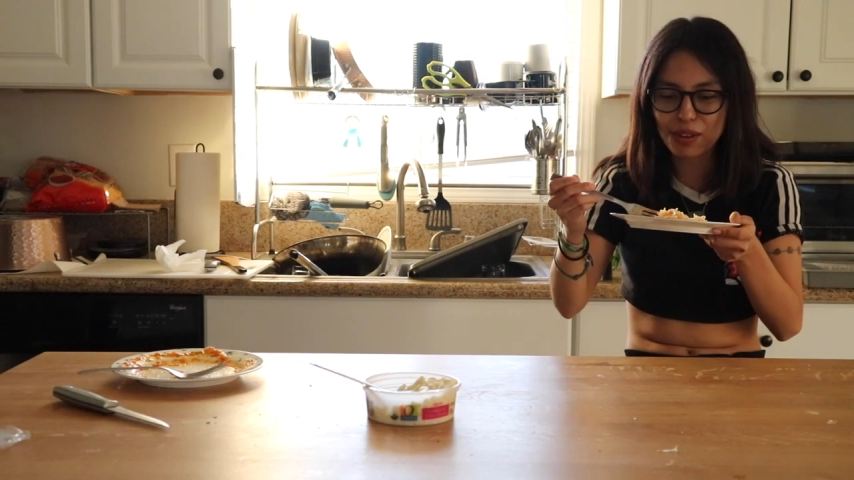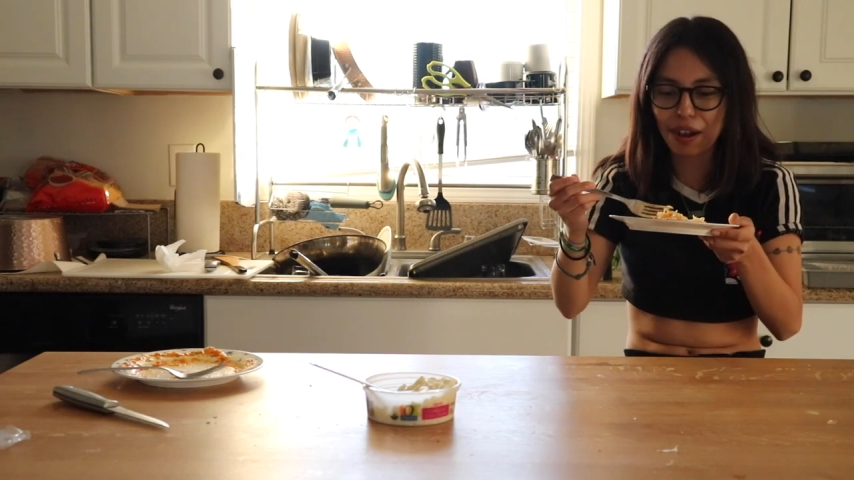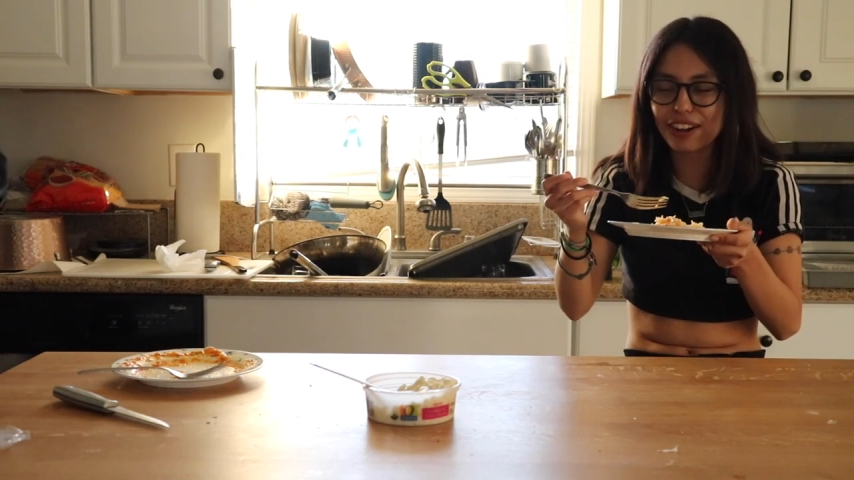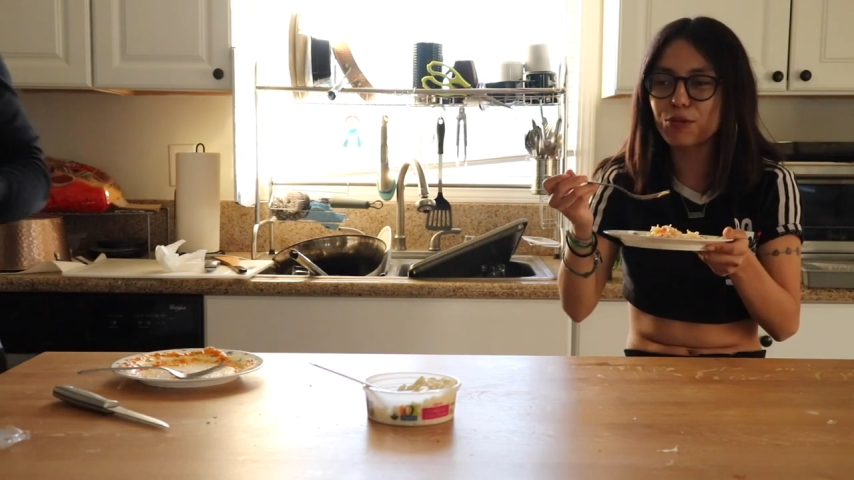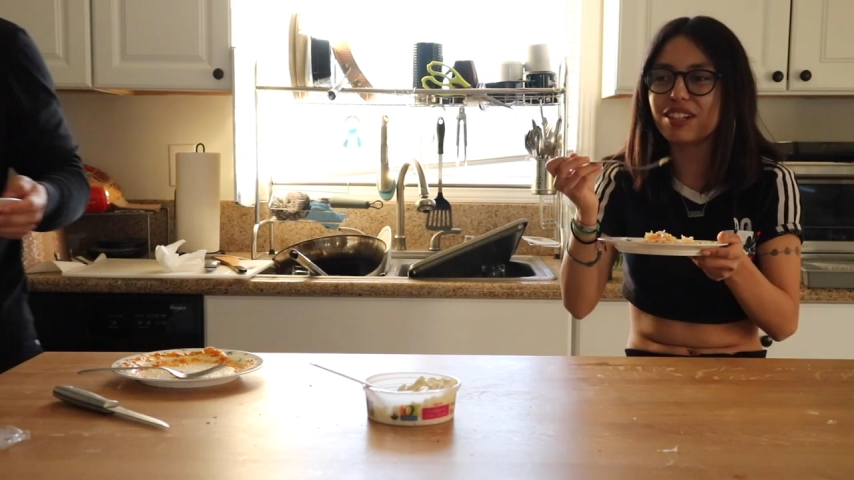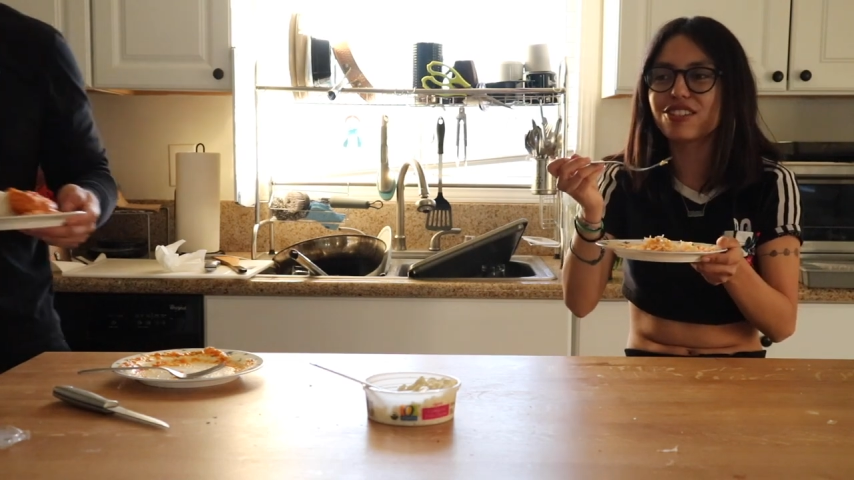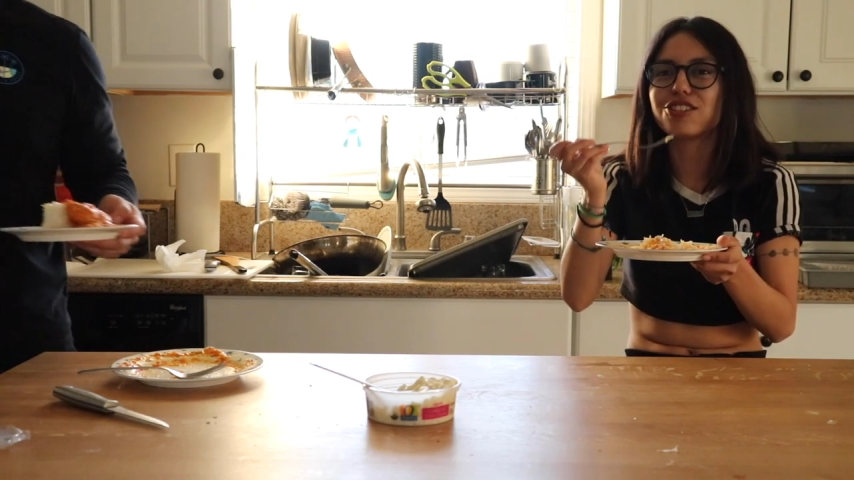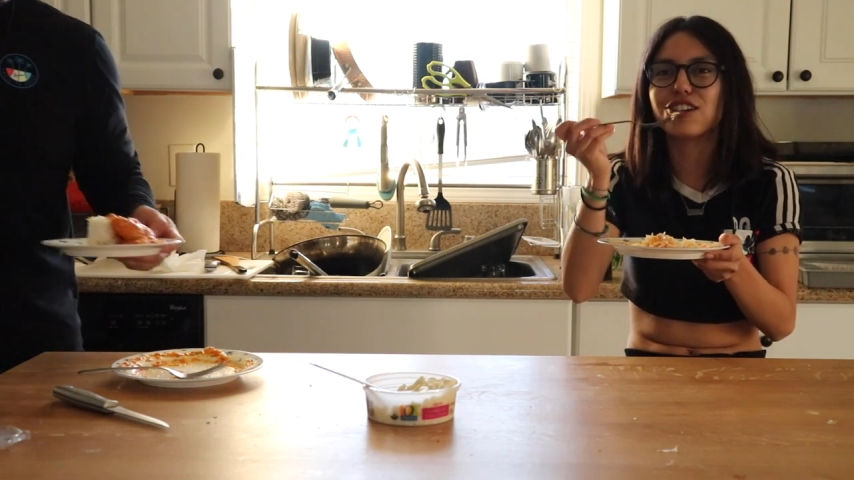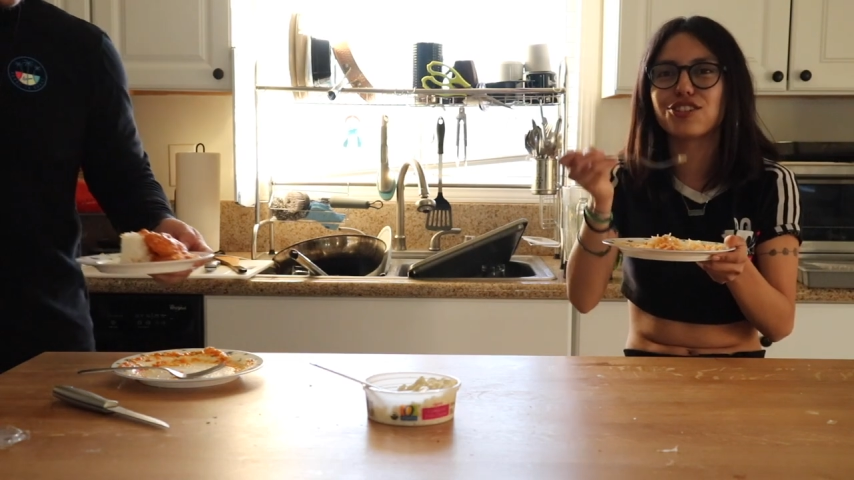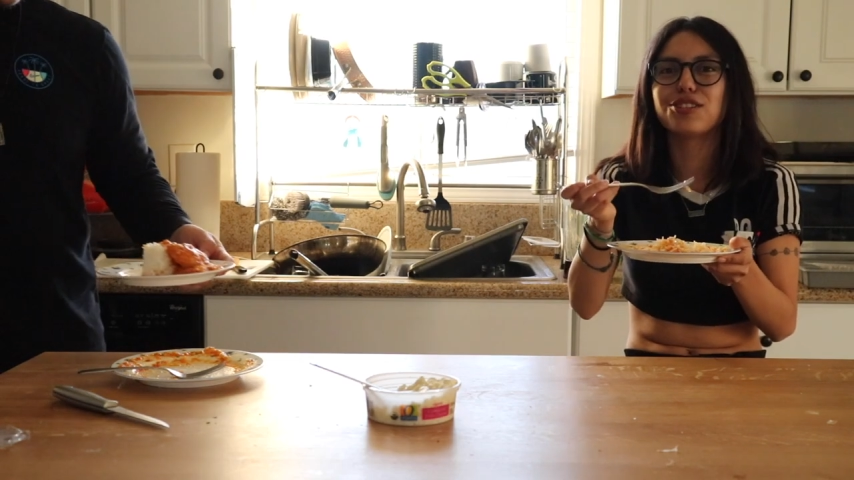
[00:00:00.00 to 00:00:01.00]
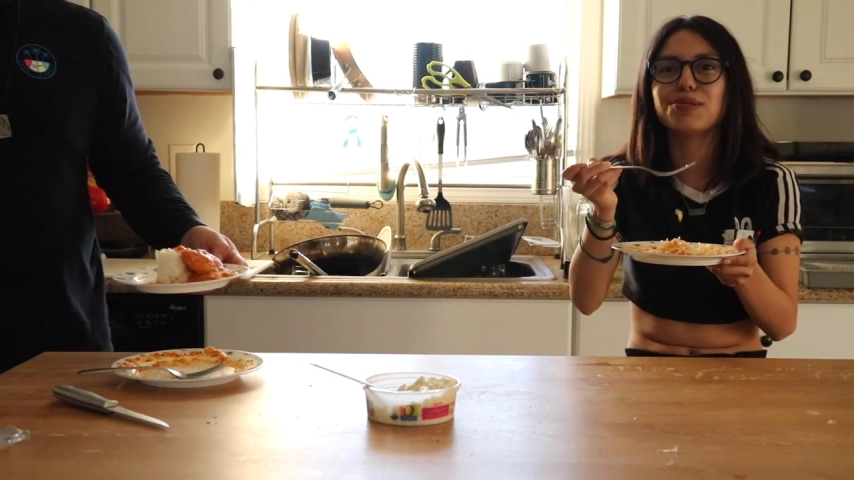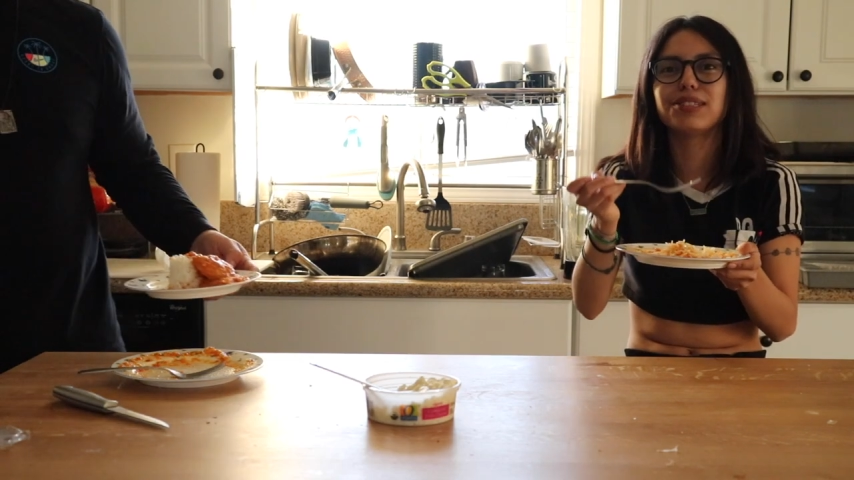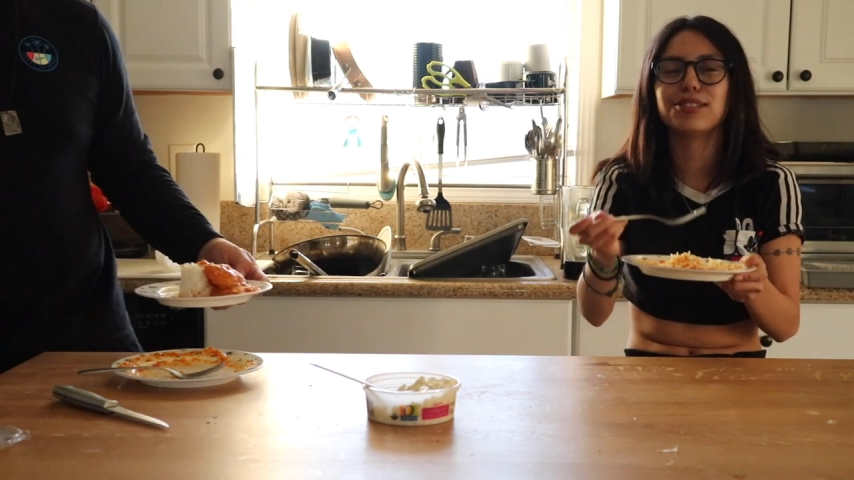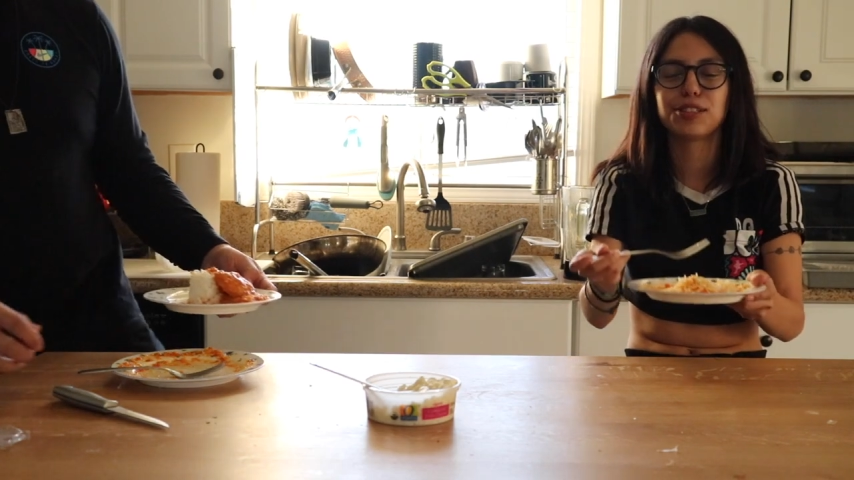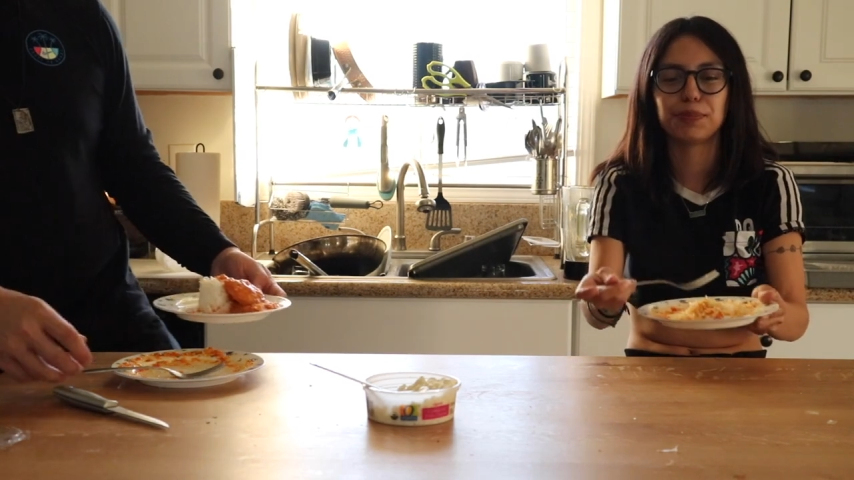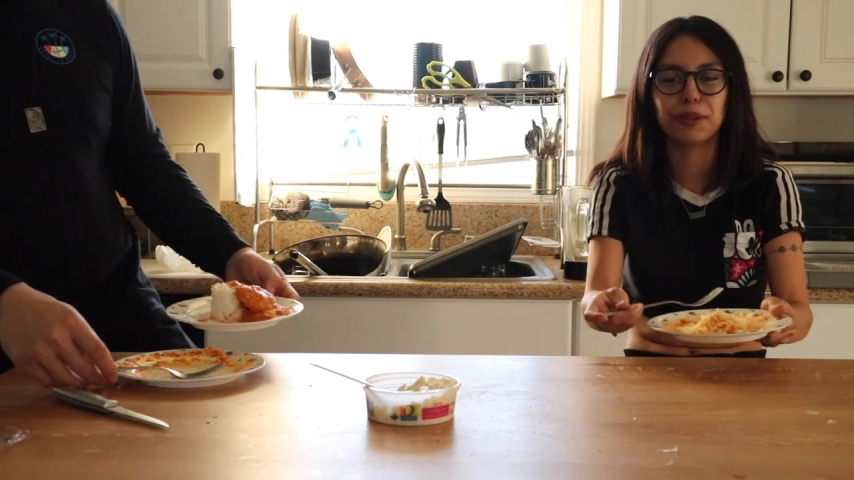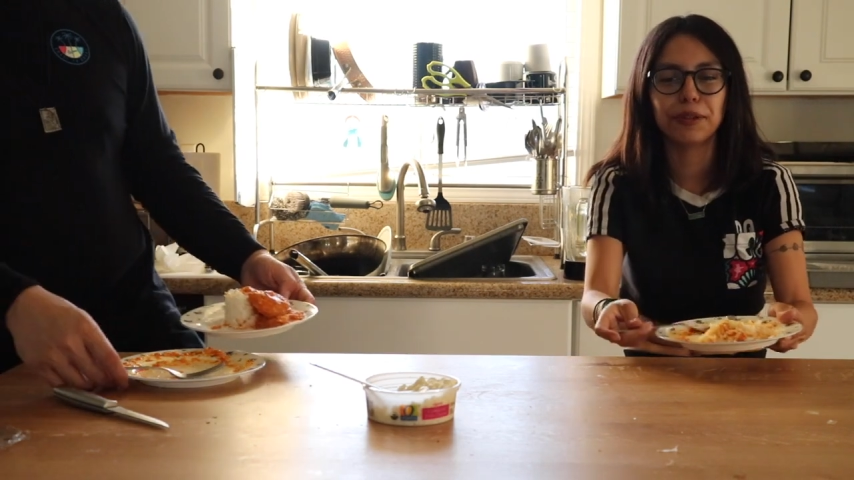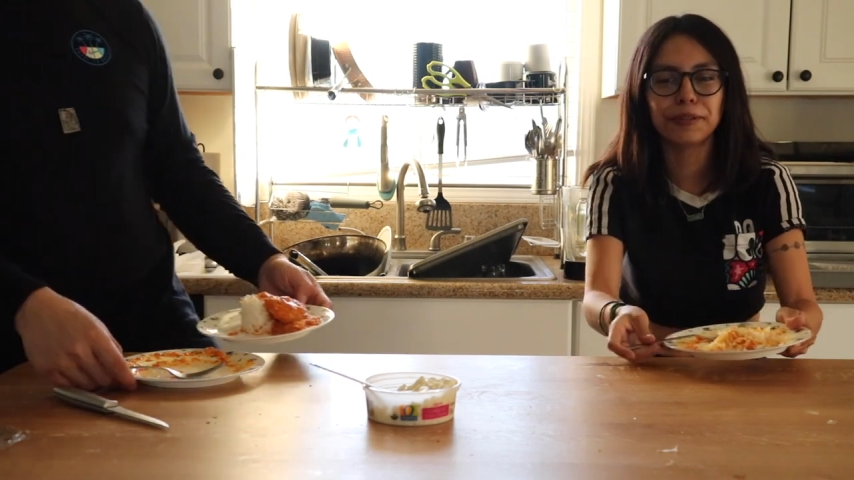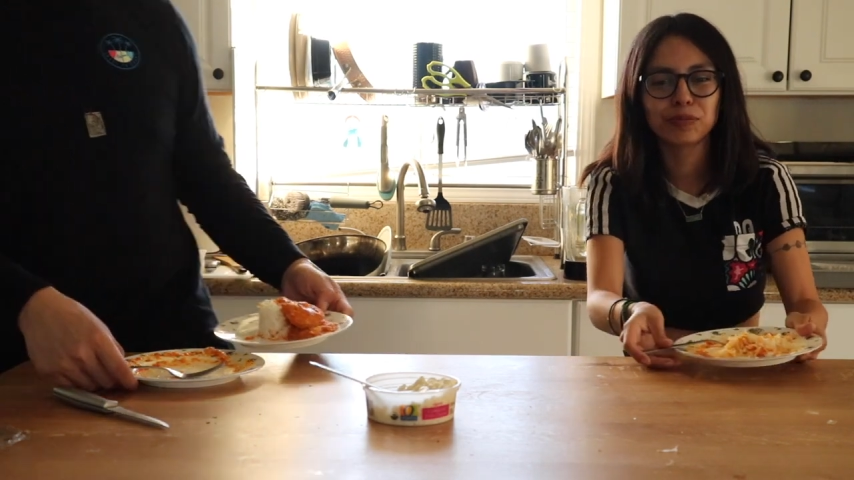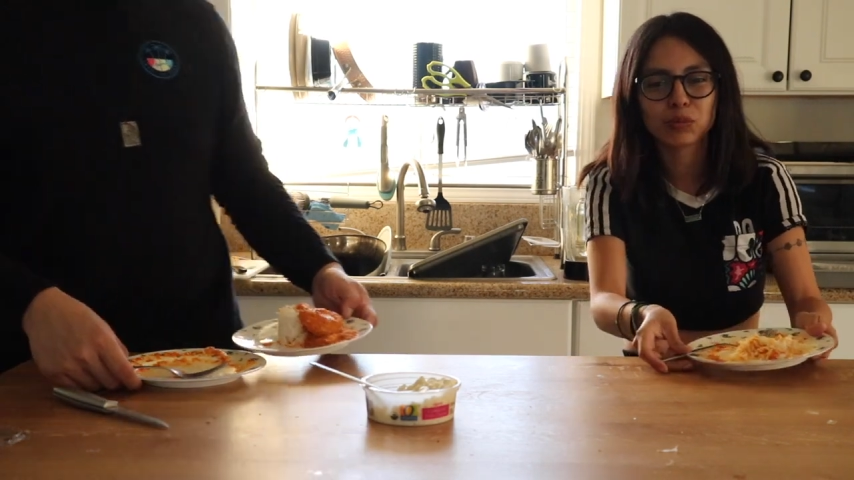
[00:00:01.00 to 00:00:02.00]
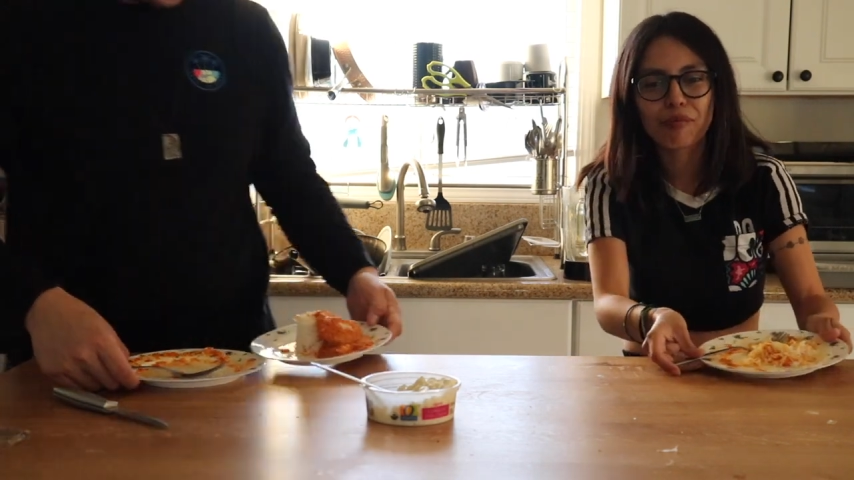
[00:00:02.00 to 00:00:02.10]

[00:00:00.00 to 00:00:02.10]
And when I touched it with the spoon,